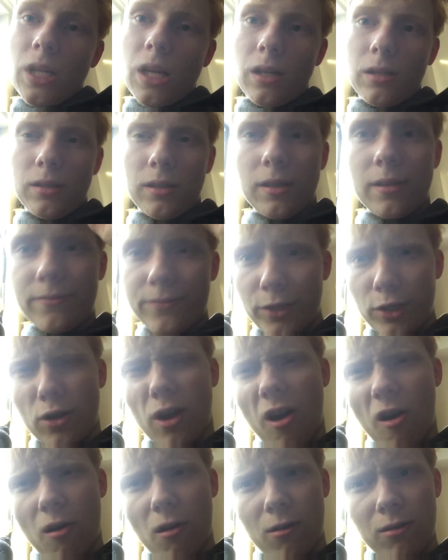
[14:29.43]
I love
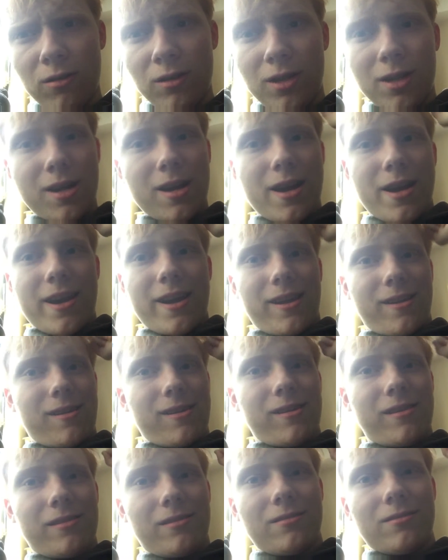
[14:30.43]
y'all.
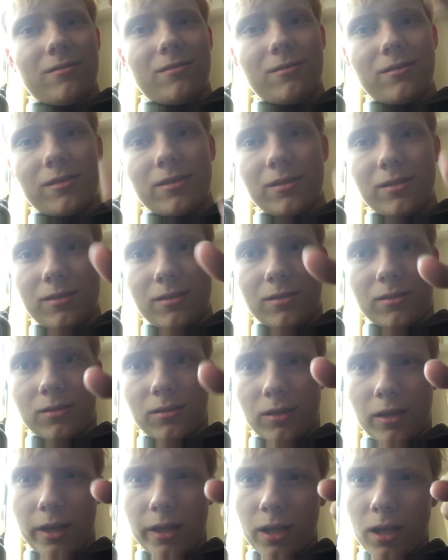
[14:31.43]
And
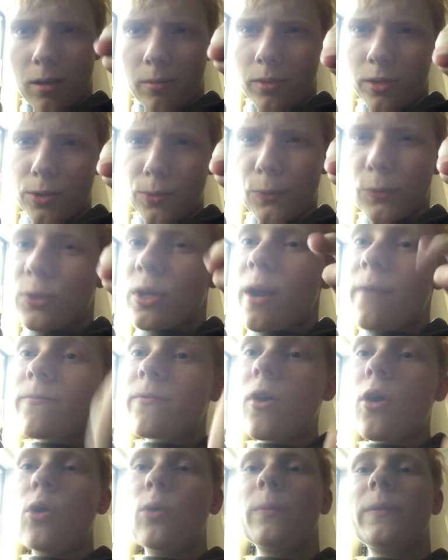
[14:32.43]
like, comment, subscribe,
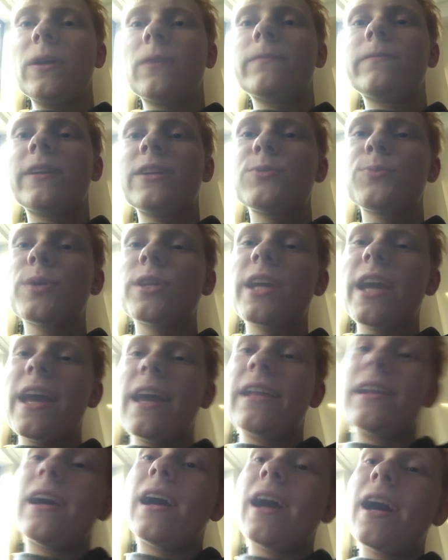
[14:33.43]
follow me on Facebook,
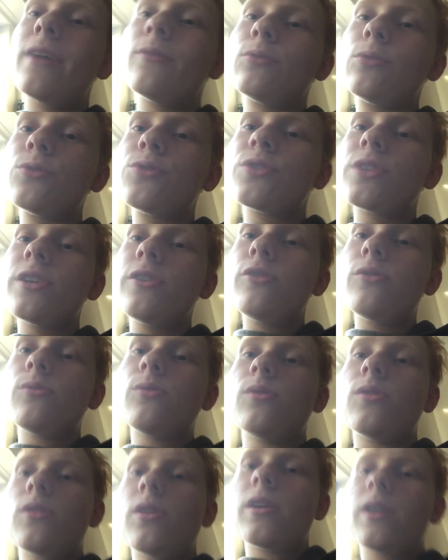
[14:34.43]
and I will see
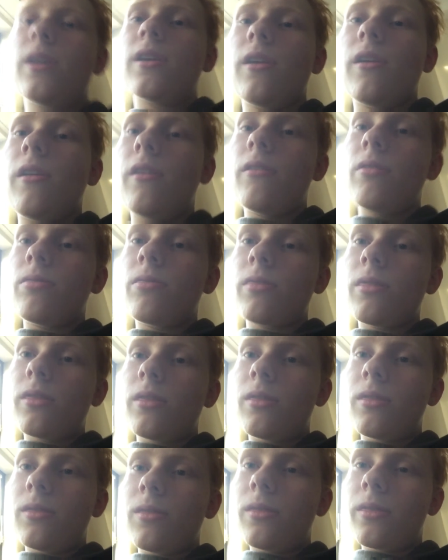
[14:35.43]
you in
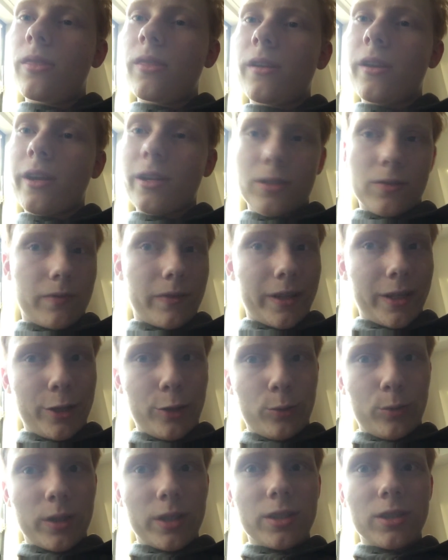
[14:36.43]
the next
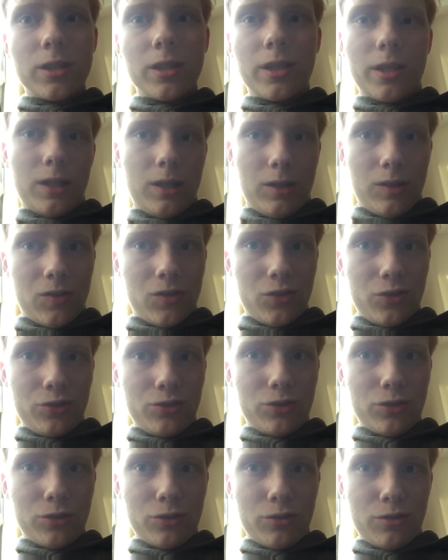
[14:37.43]
video, which
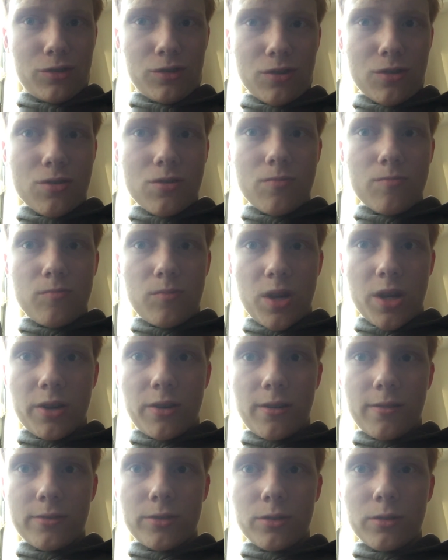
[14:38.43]
is
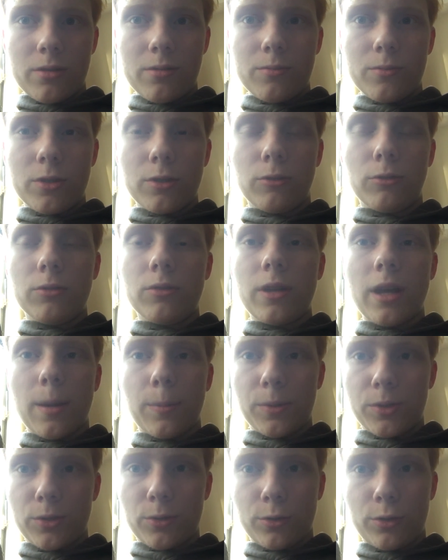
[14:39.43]
Minecraft Story Mode
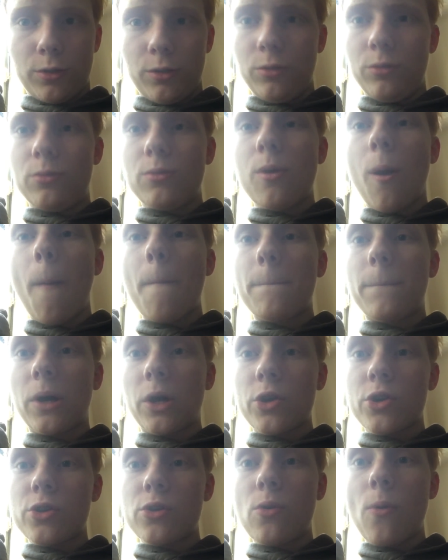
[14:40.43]
Episode 2,
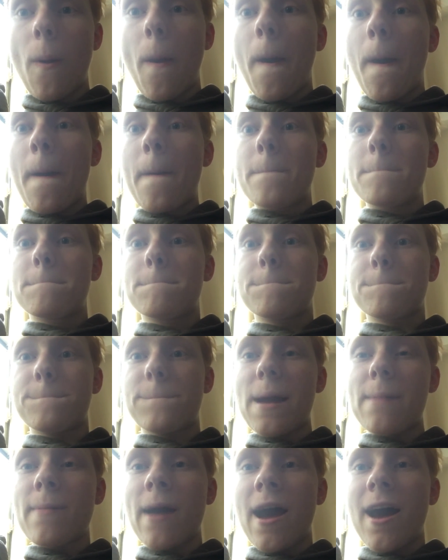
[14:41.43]
Part 2.
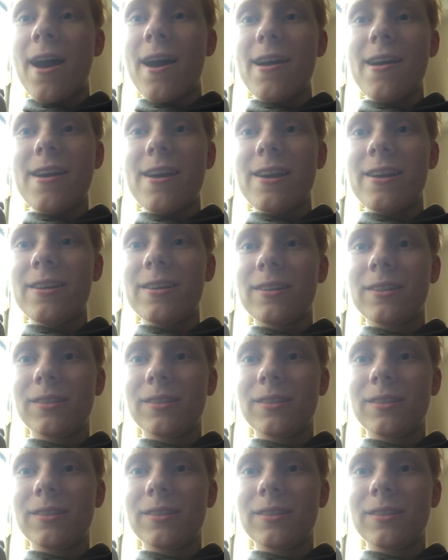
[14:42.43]
Bye-bye!